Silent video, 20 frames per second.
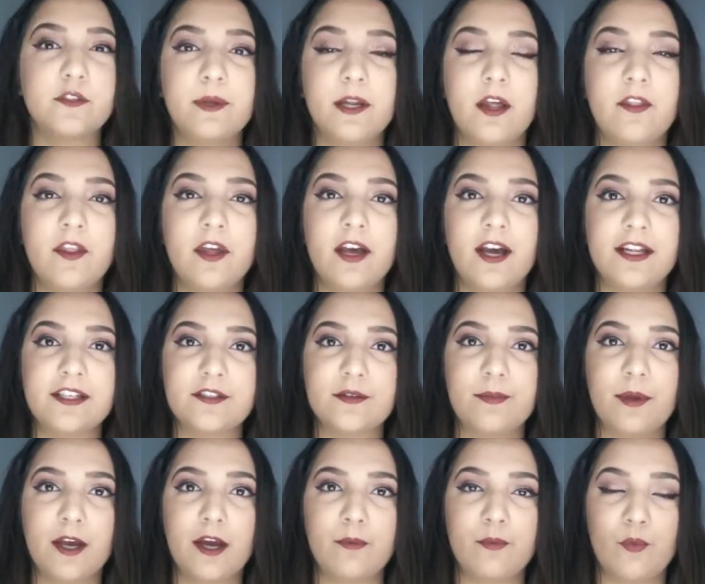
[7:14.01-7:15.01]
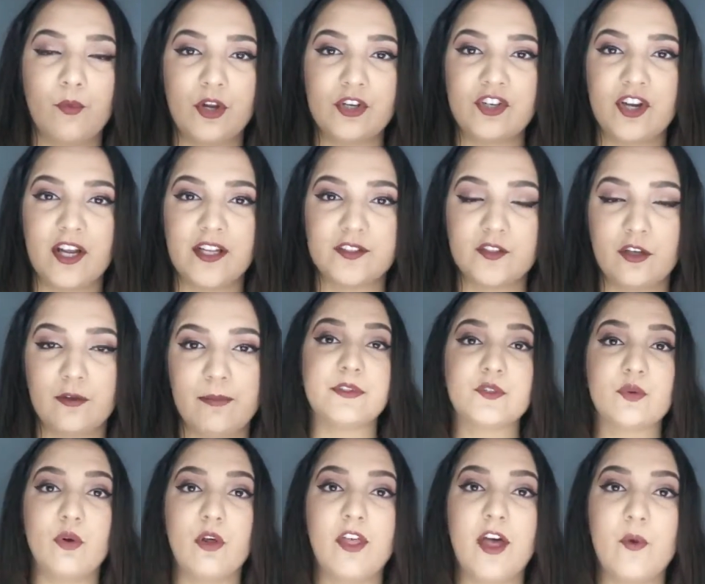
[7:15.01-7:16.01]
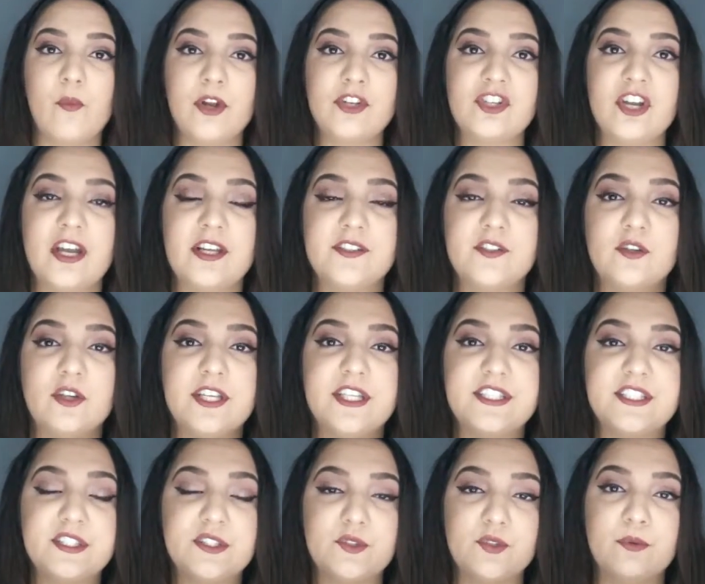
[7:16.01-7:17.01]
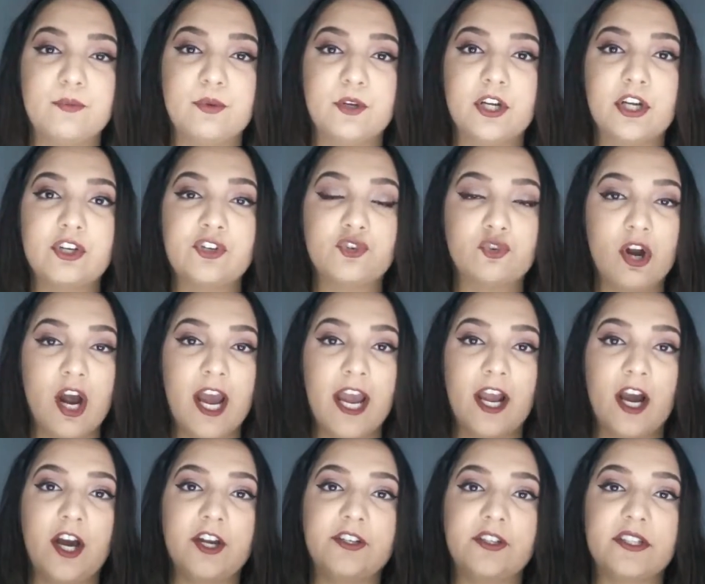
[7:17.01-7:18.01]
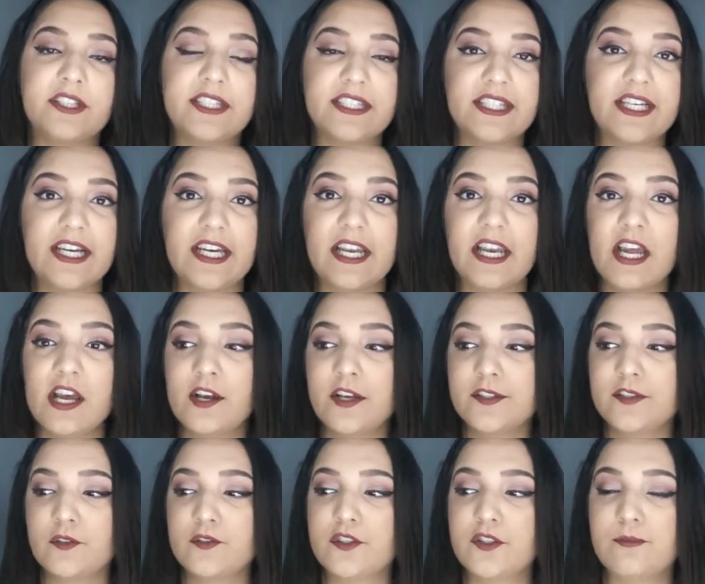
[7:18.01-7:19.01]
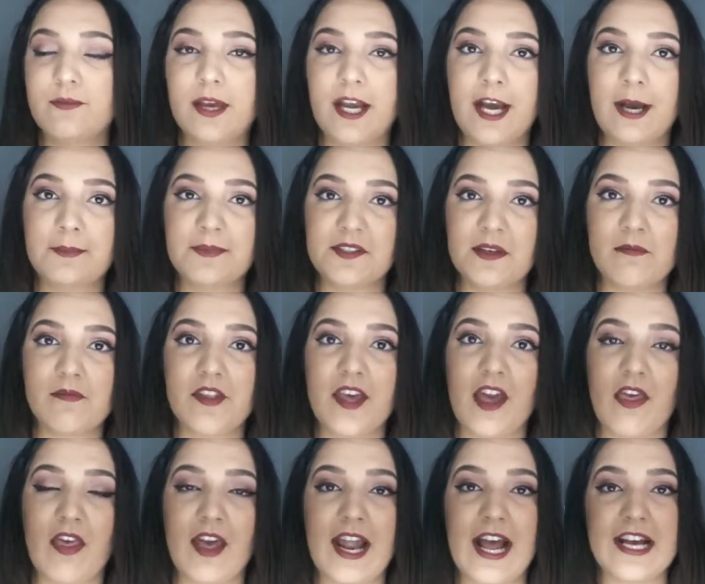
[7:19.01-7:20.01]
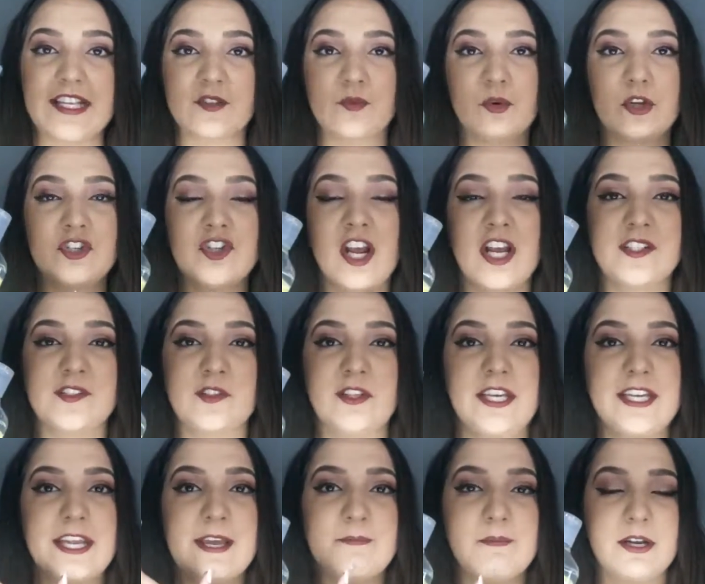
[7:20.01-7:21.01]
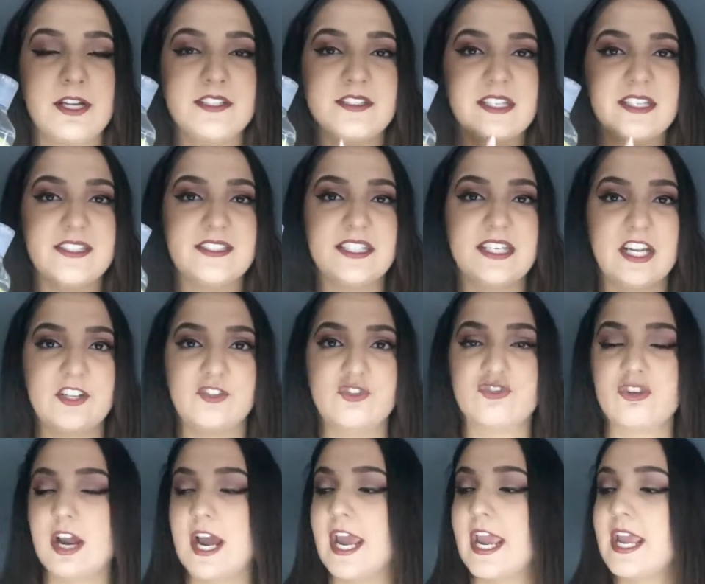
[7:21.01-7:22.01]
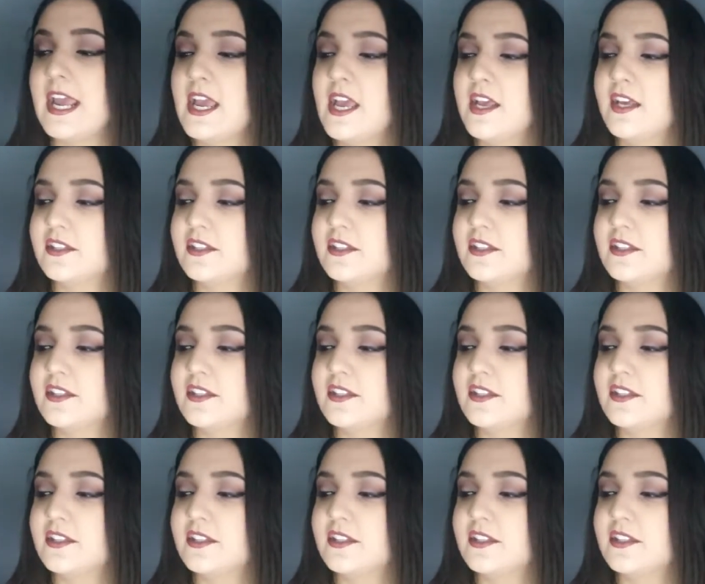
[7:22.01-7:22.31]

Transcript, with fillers: I've been on the hunt to pick up witch hazel. I was told that witch hazel is super drying on your skin, so to pick up something that has witch hazel in it but isn't as drying.